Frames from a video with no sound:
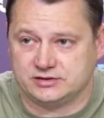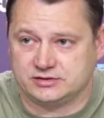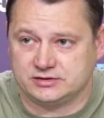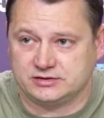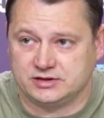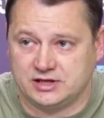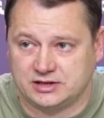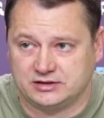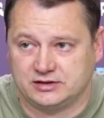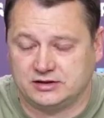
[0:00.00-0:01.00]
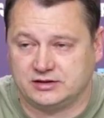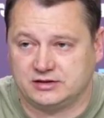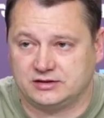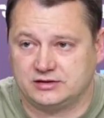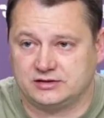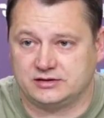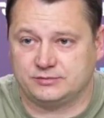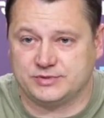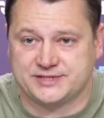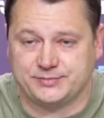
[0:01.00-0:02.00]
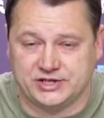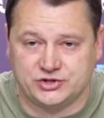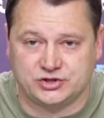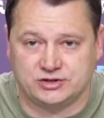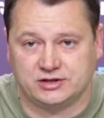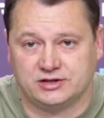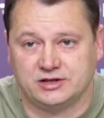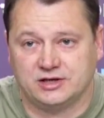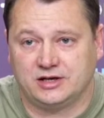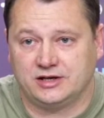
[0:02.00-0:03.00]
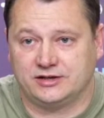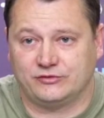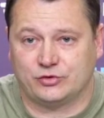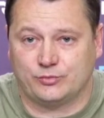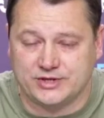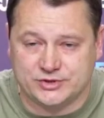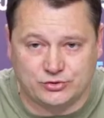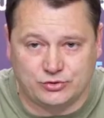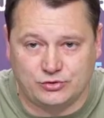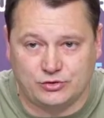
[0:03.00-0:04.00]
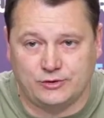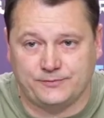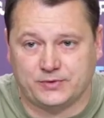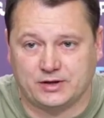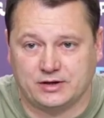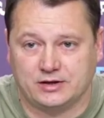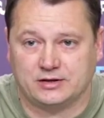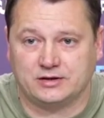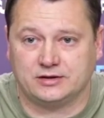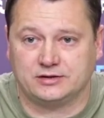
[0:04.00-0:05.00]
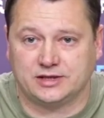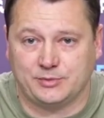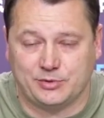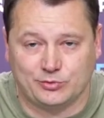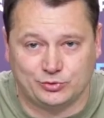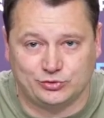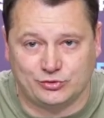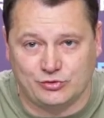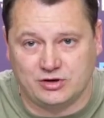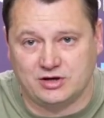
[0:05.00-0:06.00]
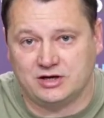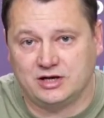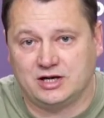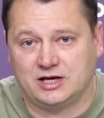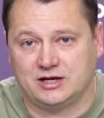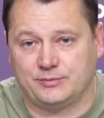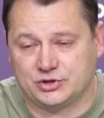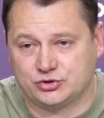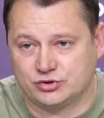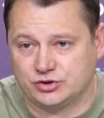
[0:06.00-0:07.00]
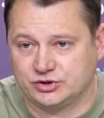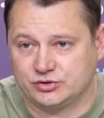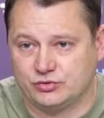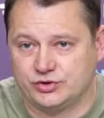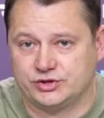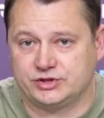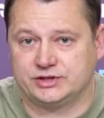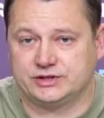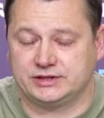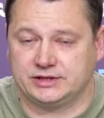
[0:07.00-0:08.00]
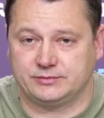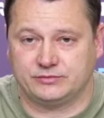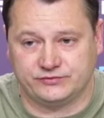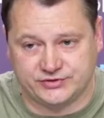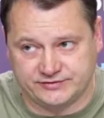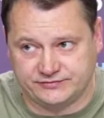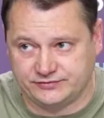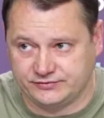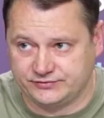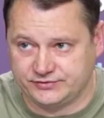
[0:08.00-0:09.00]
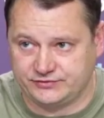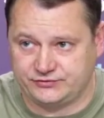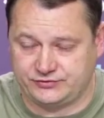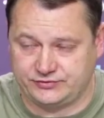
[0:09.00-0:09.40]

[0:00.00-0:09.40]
And that's quite a fine, safe, European level road. The first category,